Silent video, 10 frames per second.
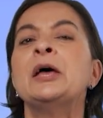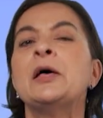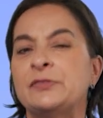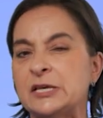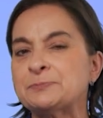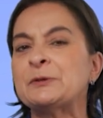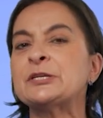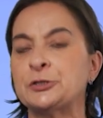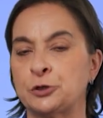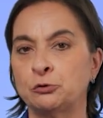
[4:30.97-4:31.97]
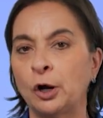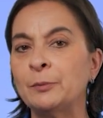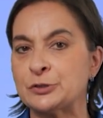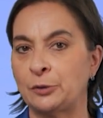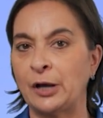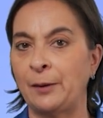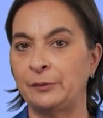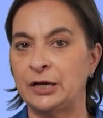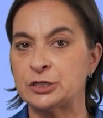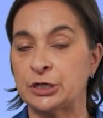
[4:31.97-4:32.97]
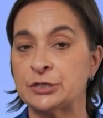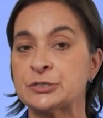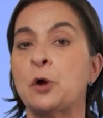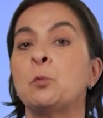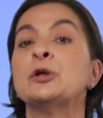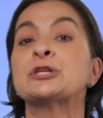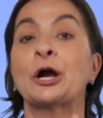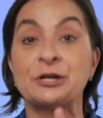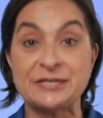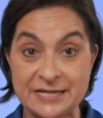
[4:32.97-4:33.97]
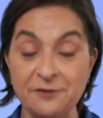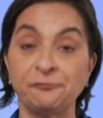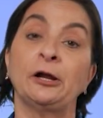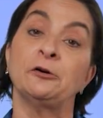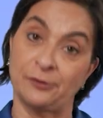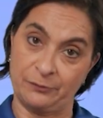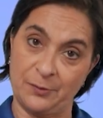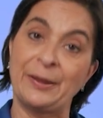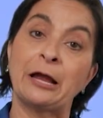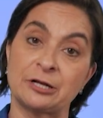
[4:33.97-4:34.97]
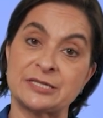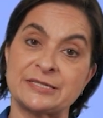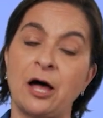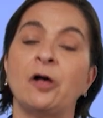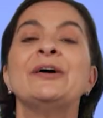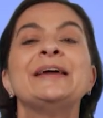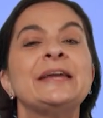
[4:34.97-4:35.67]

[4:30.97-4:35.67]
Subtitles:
These potential chromosome combinations, which are different from the parent cell,